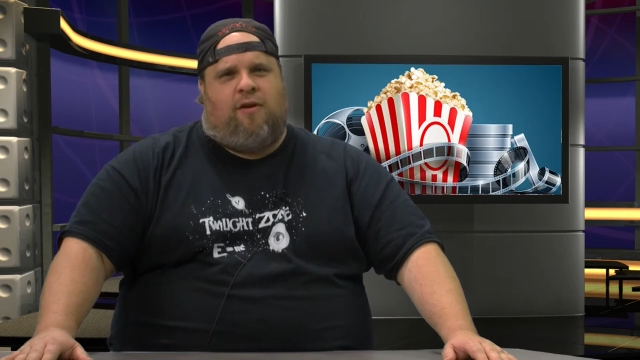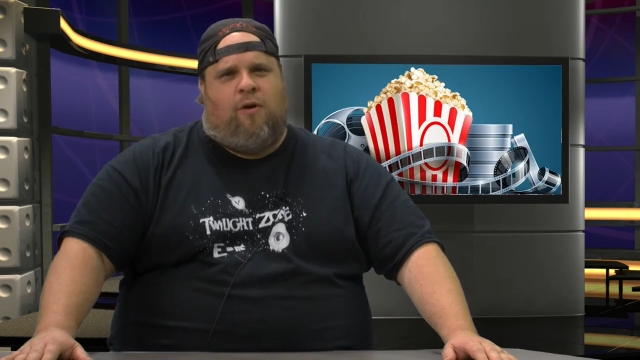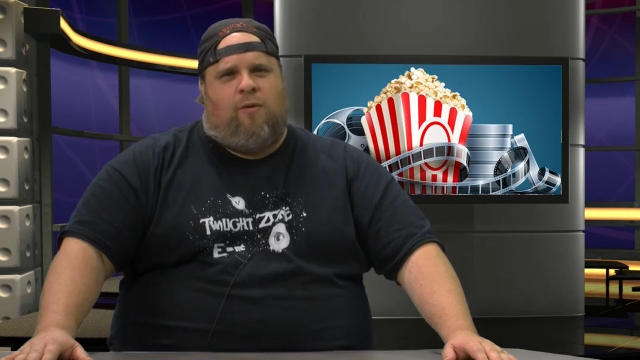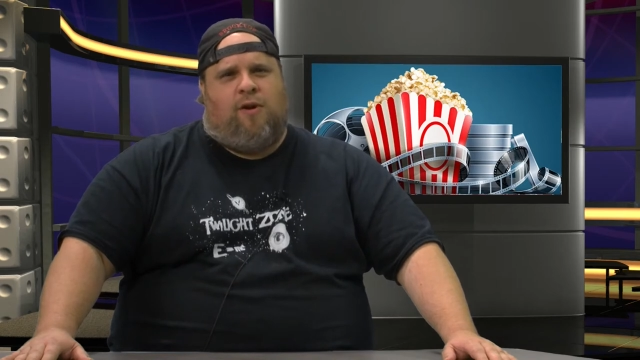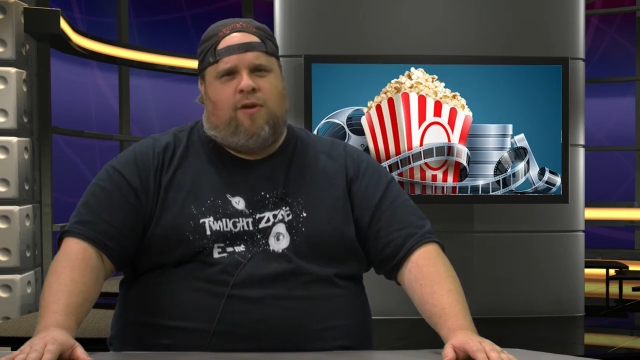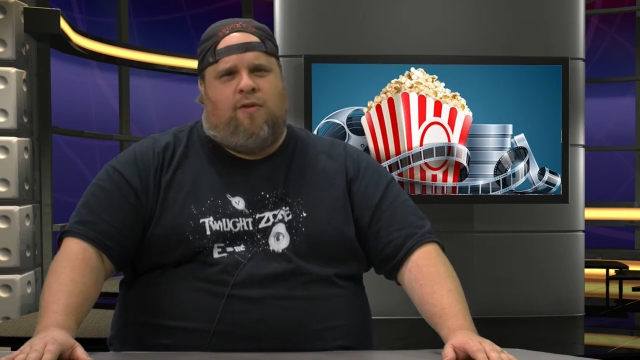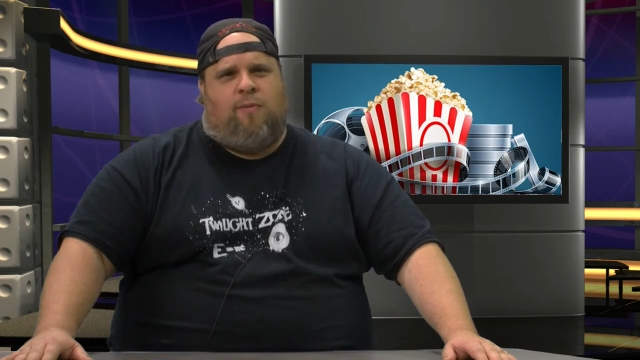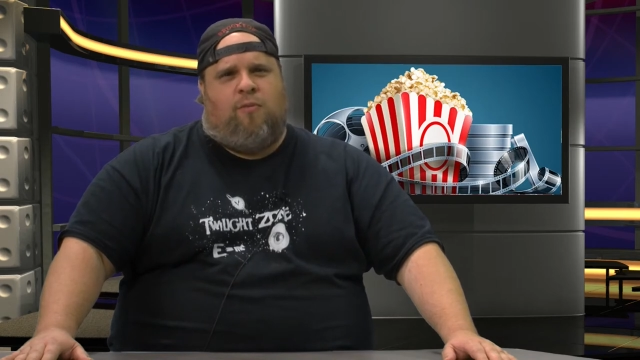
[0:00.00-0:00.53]

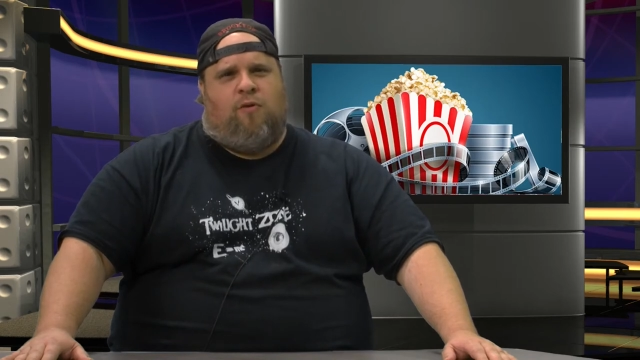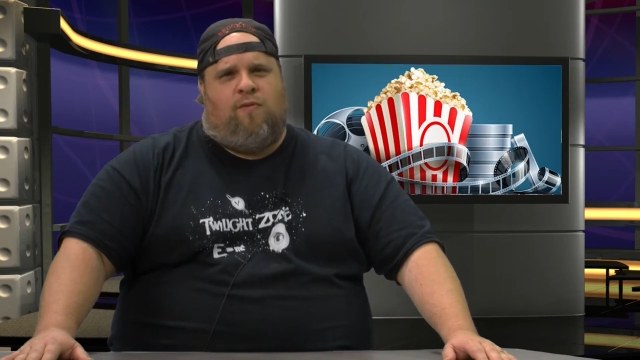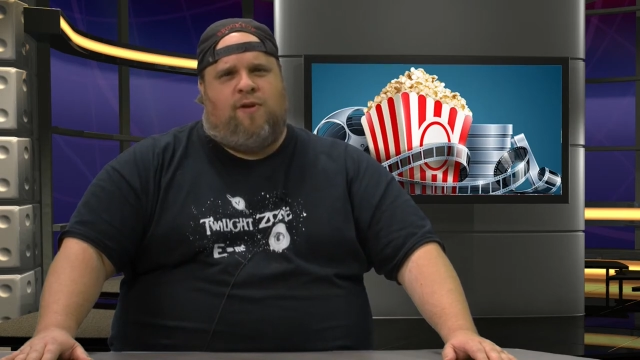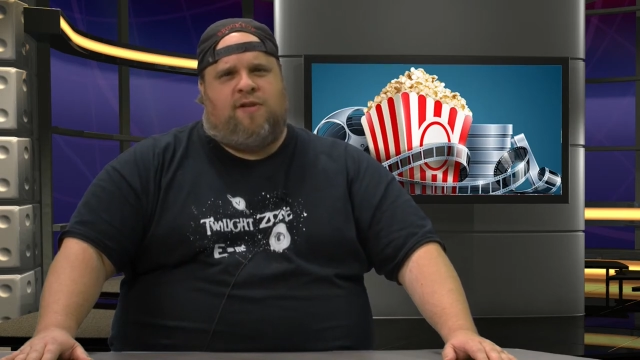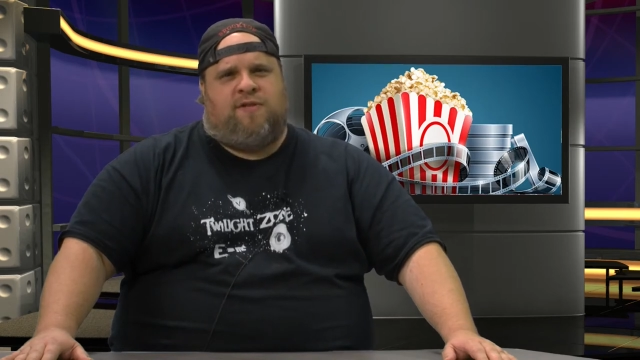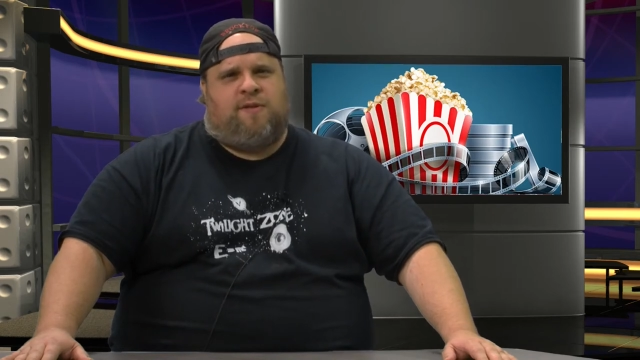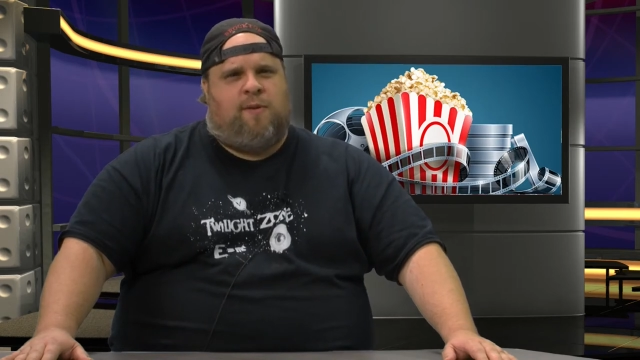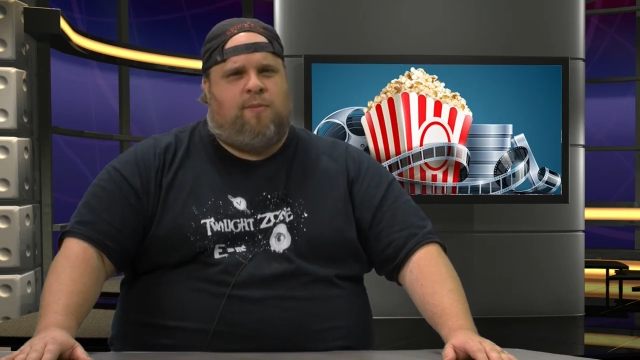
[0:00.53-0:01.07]
going to the
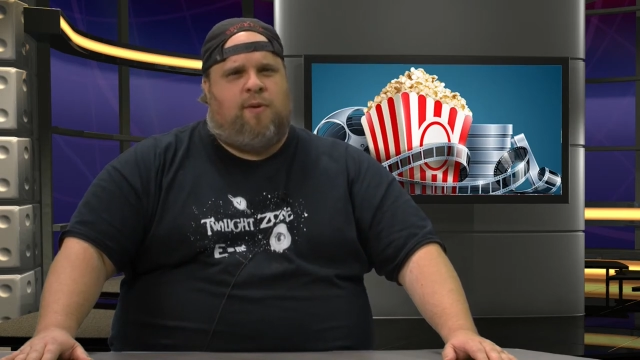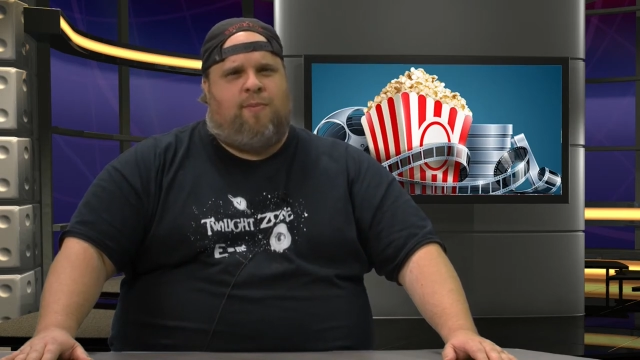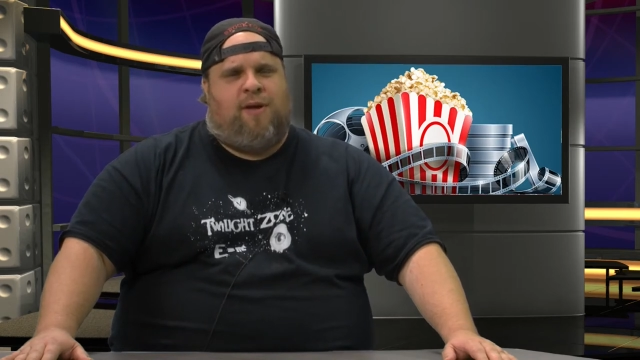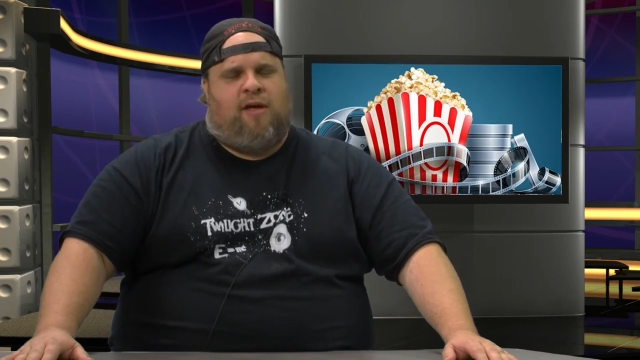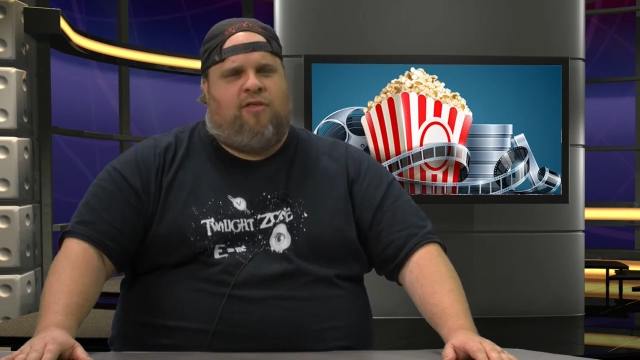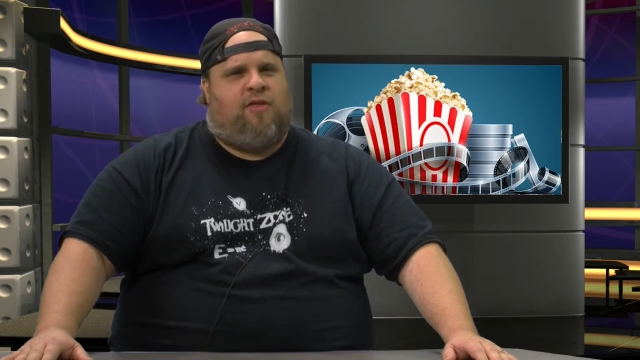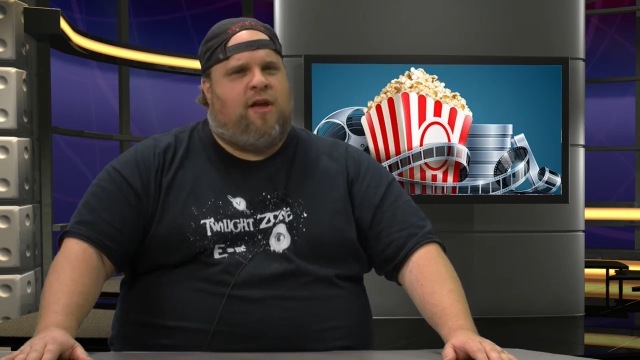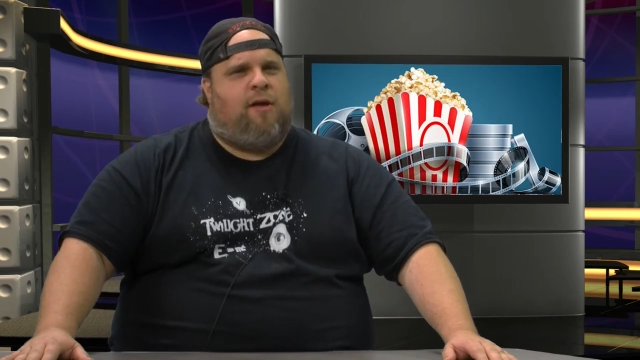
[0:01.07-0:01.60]
movies seemed to
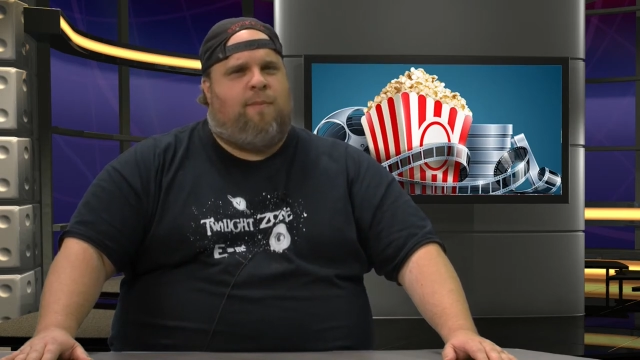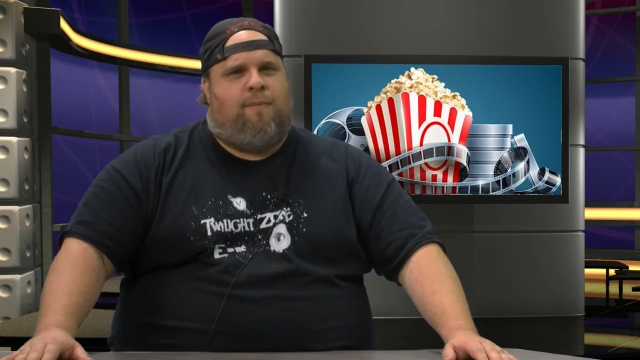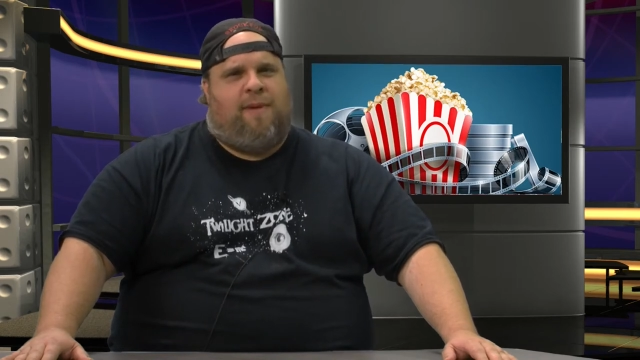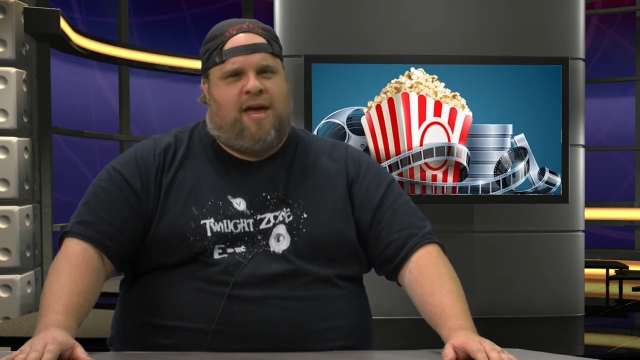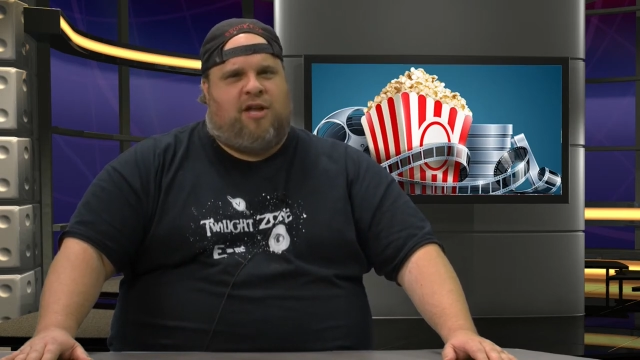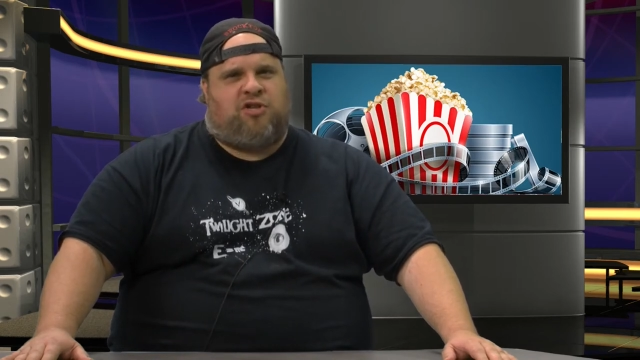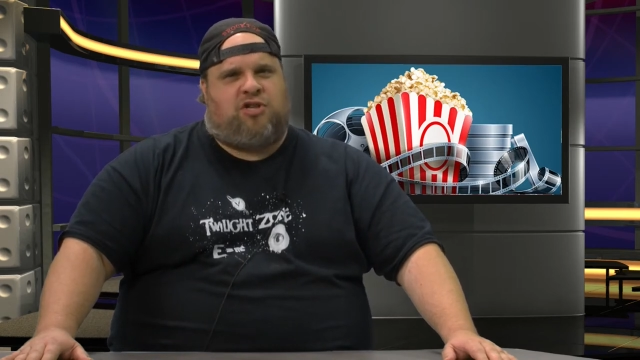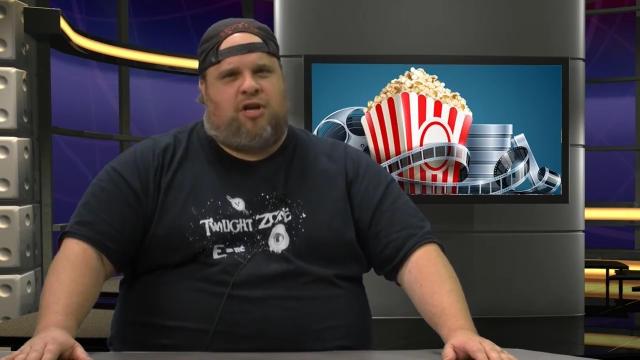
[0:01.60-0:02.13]
be a thing of
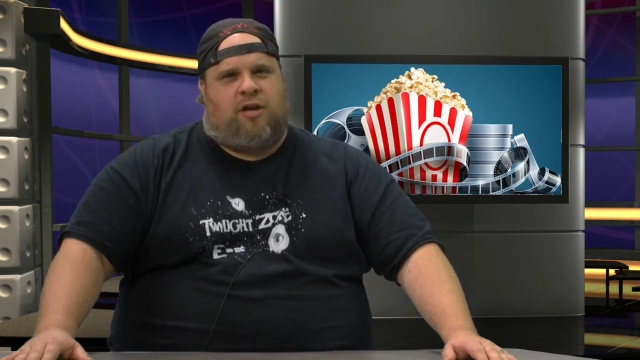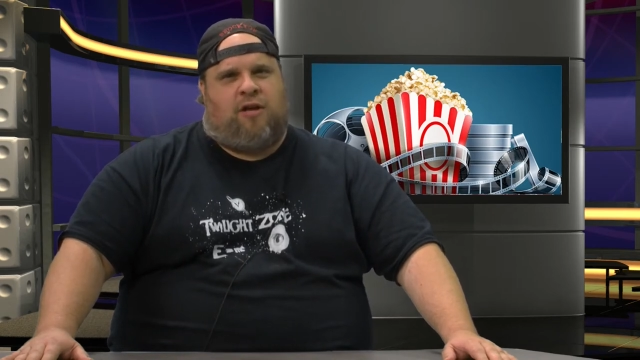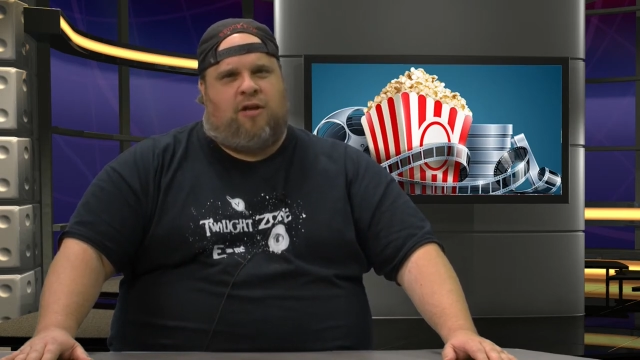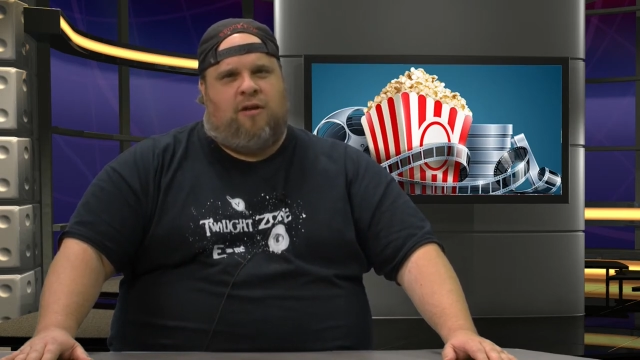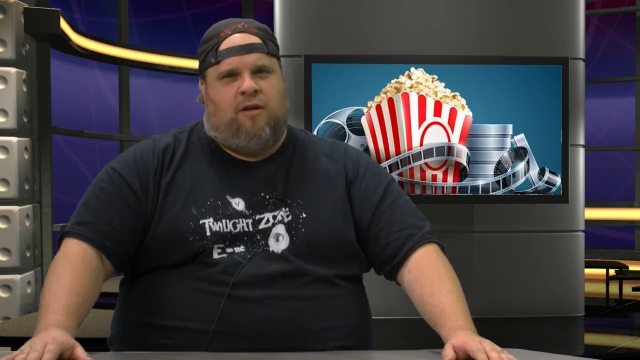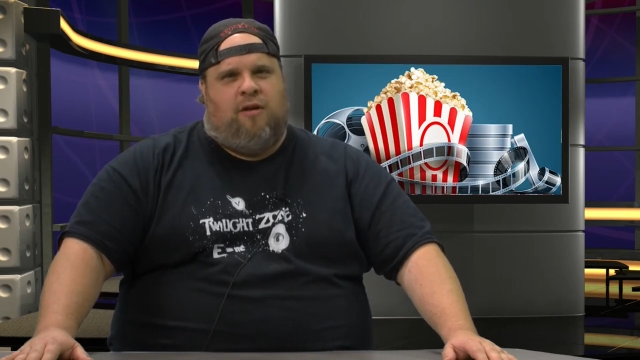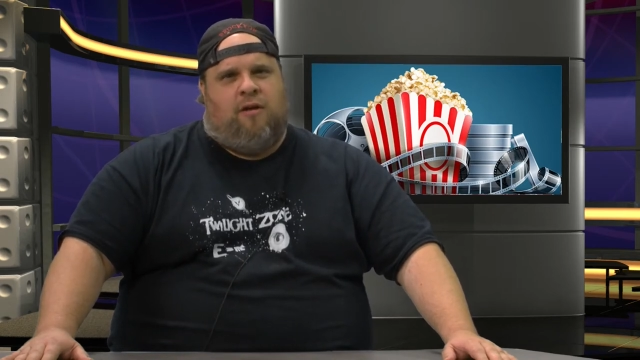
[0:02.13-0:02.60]
magic.